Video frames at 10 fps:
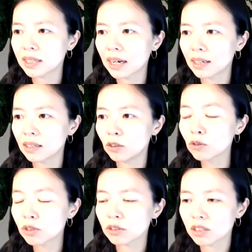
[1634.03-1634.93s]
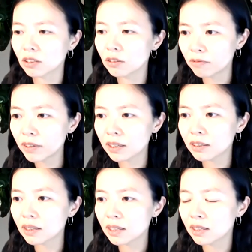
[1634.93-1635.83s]
that user is going to
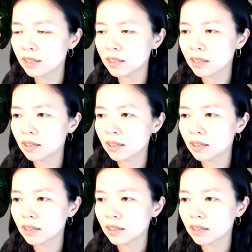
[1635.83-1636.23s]
feel is,